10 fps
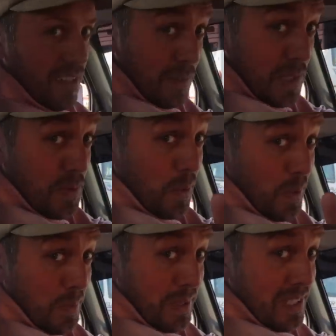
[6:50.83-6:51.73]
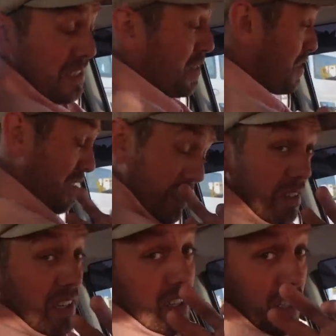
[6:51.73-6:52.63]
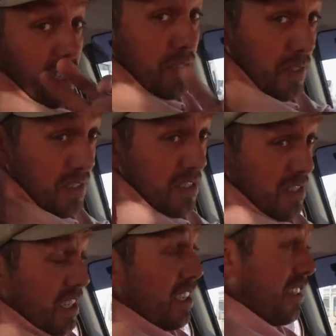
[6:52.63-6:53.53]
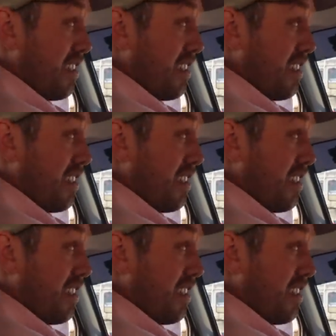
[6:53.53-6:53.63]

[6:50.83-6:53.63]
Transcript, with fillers: Which we will be soon, so if you enjoy